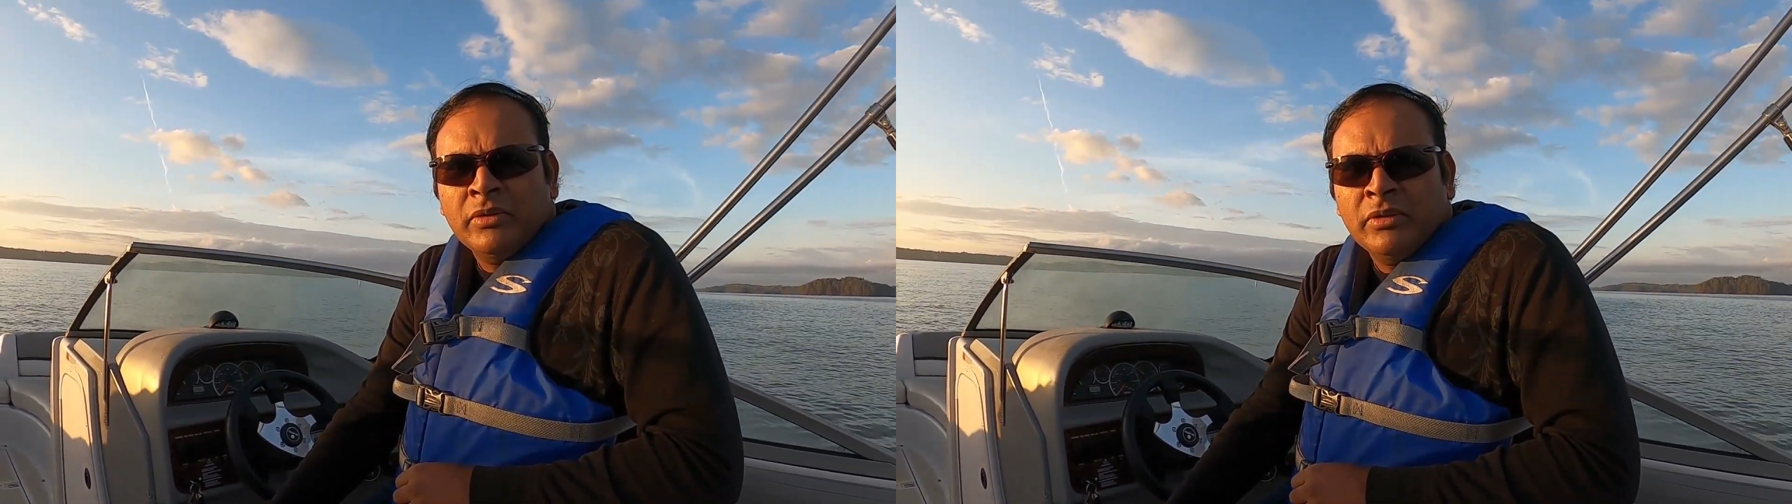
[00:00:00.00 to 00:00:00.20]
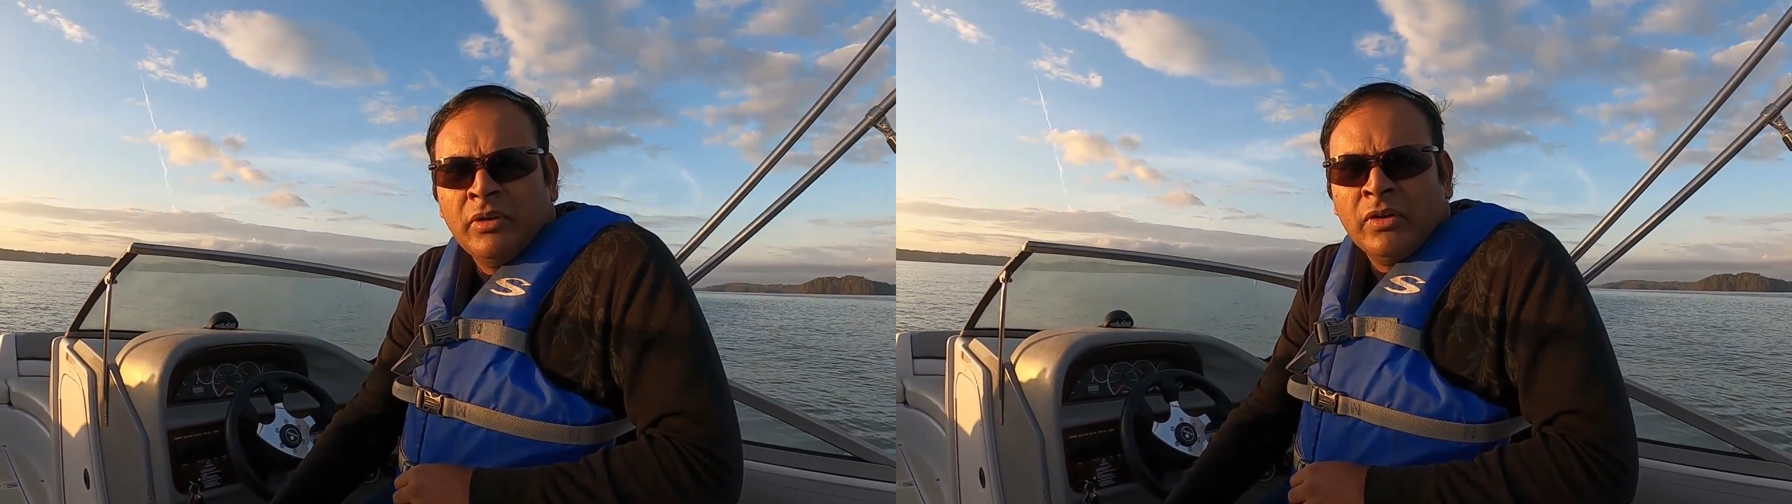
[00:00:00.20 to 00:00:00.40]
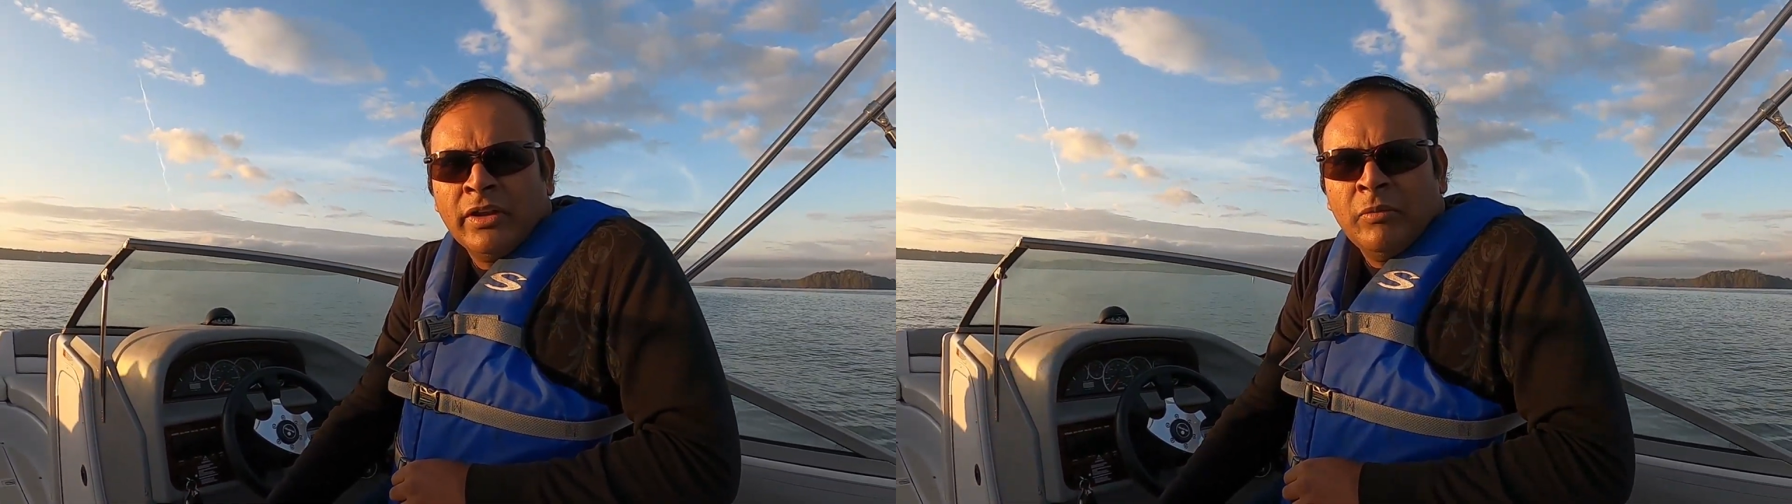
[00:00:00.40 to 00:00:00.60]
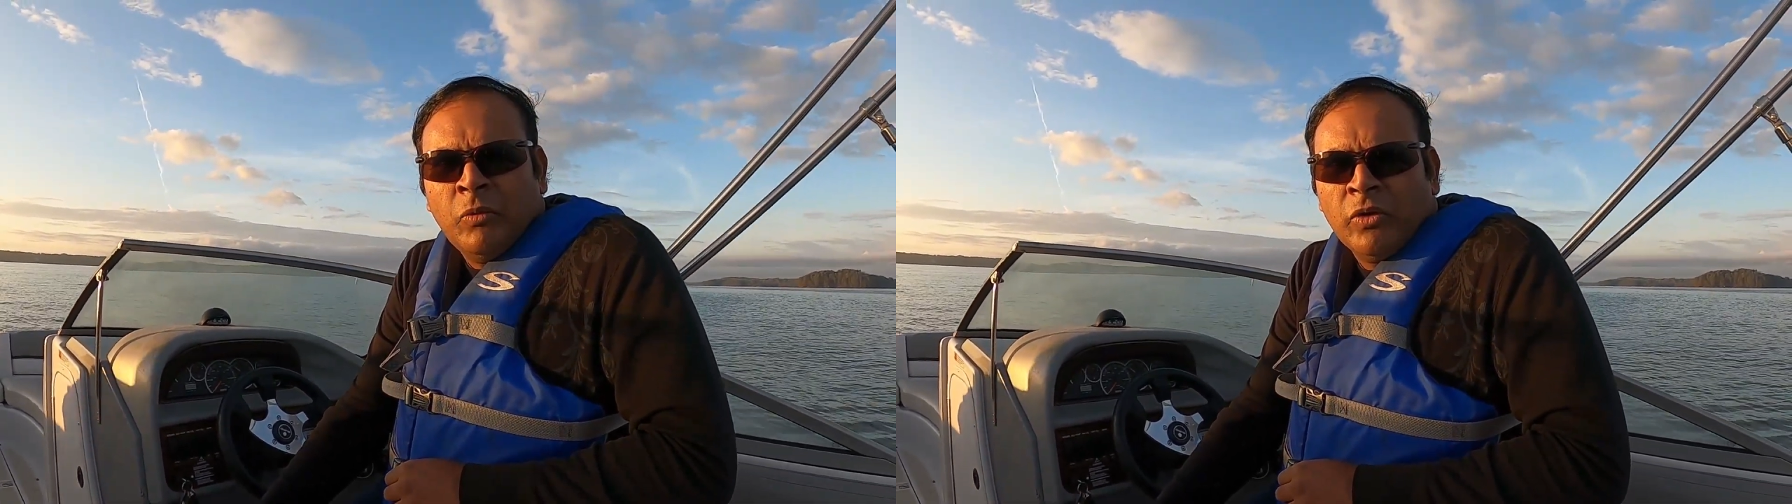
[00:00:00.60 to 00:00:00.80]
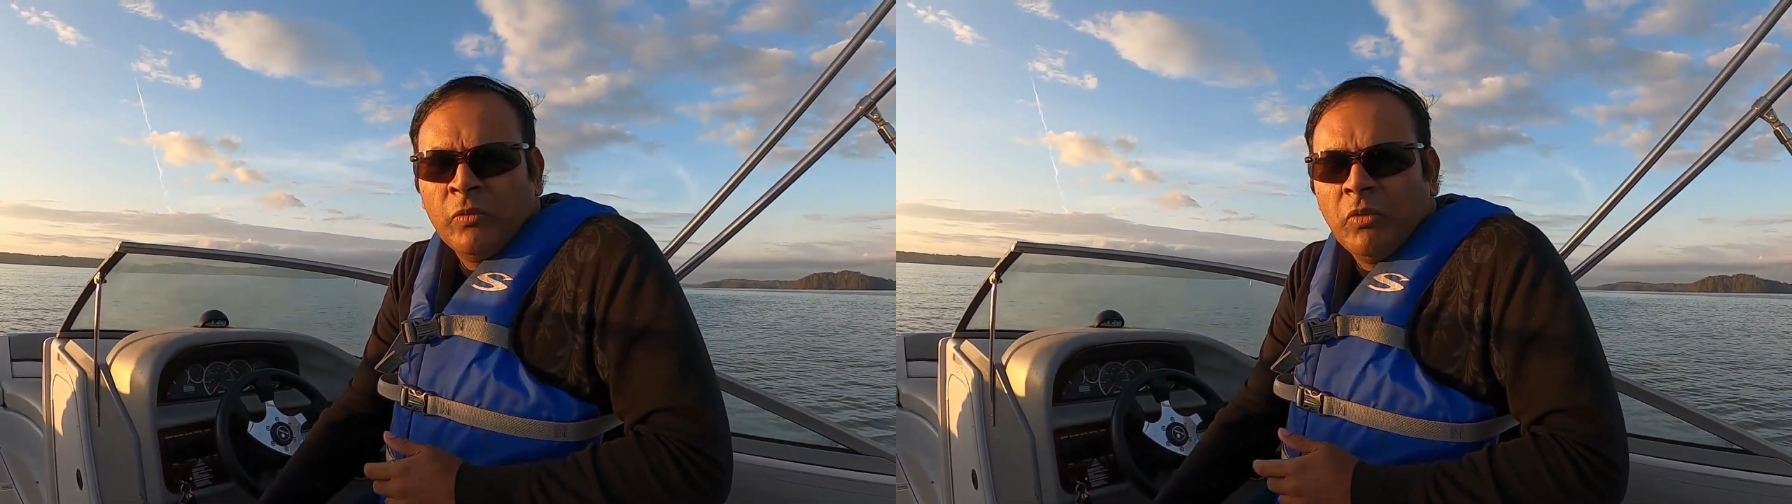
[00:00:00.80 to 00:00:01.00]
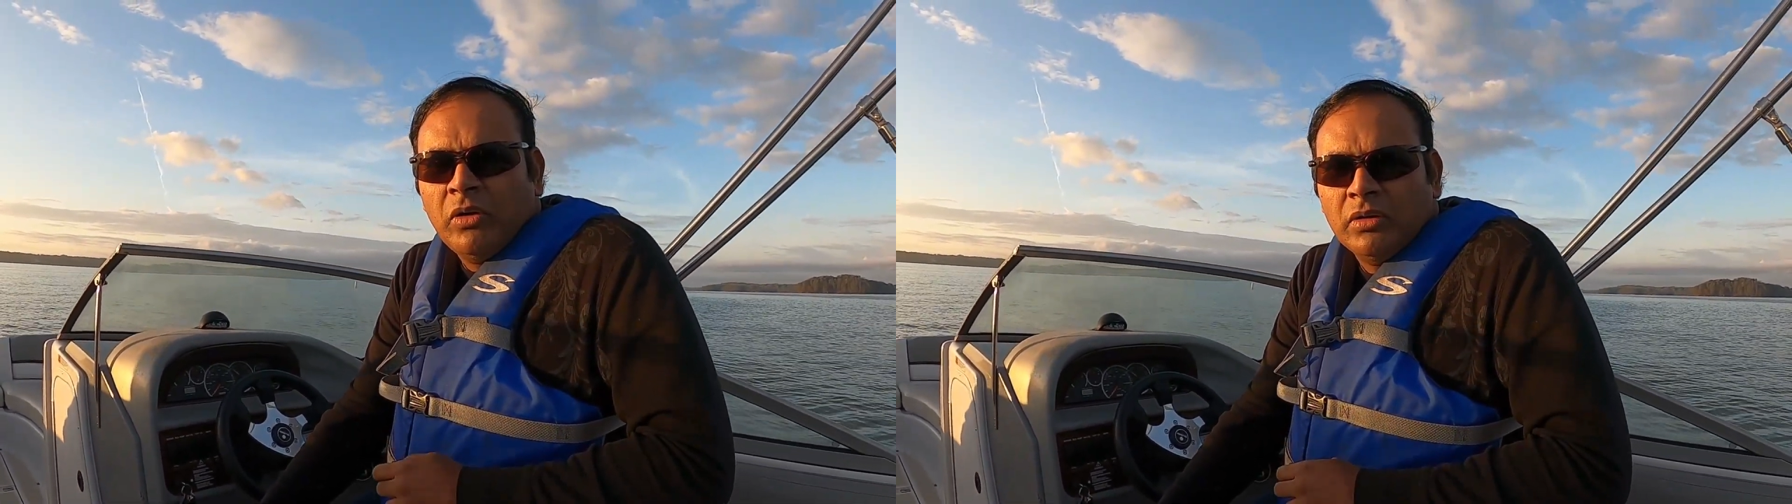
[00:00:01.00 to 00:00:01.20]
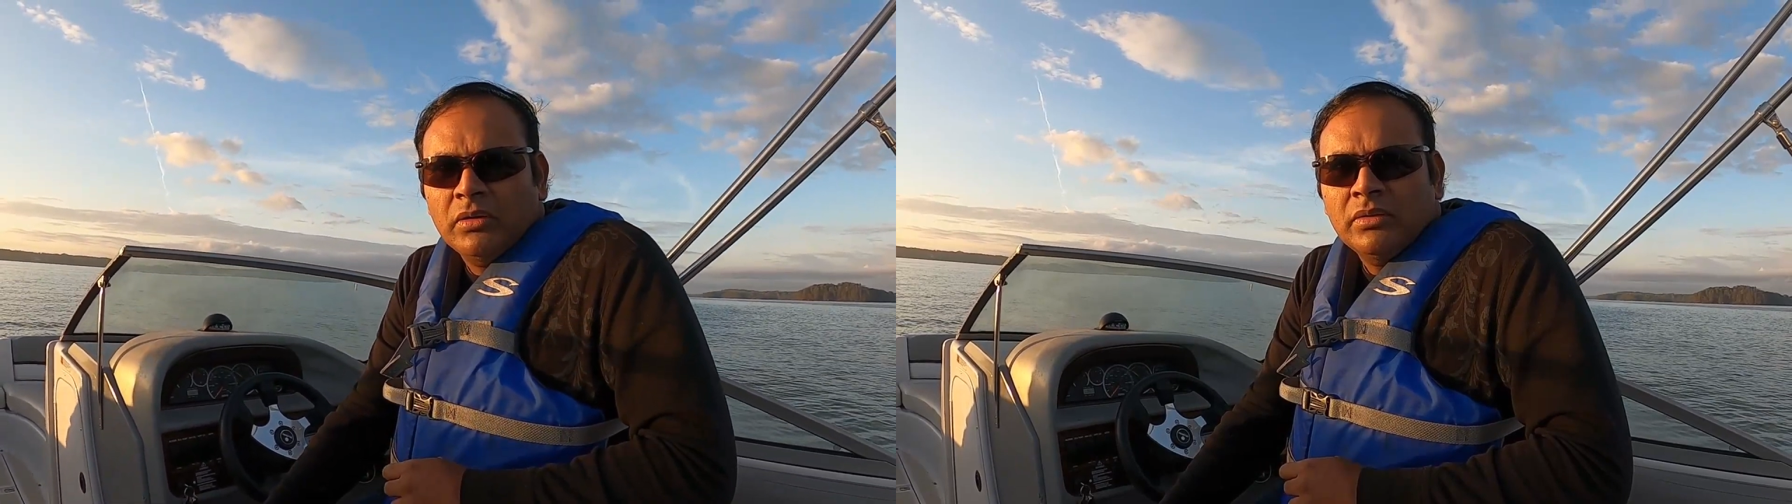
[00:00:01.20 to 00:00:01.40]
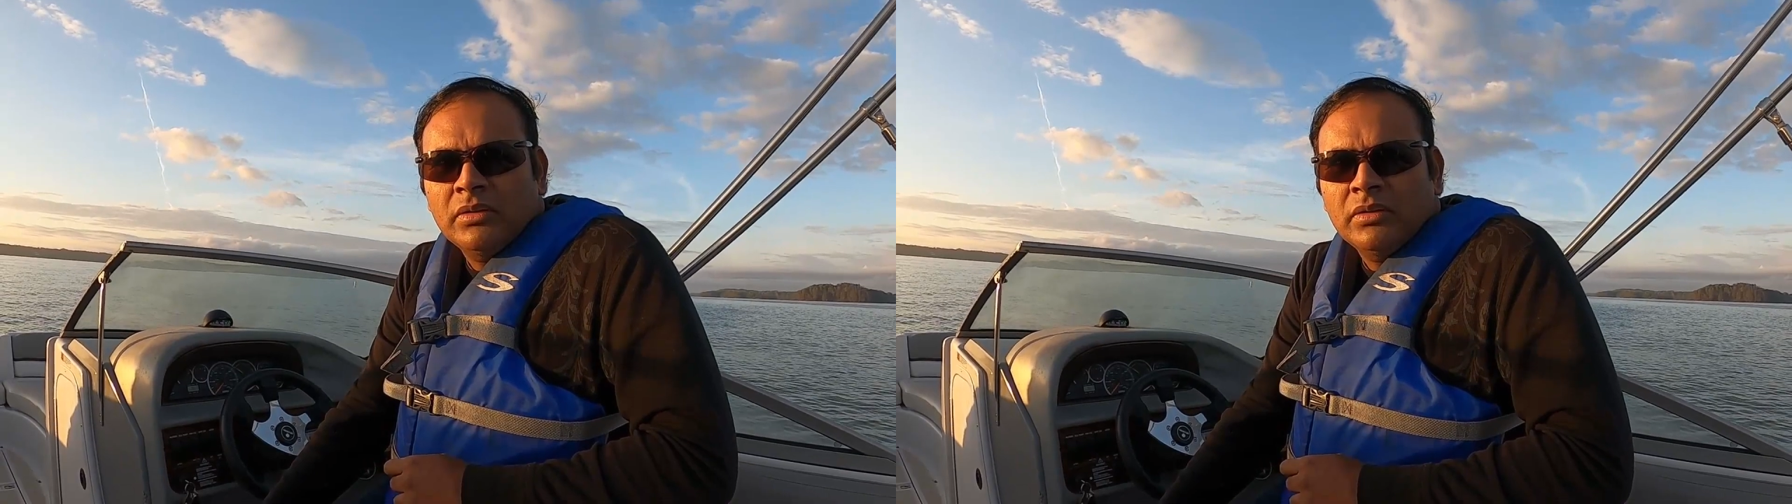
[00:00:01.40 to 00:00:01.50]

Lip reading: you got to get more involved.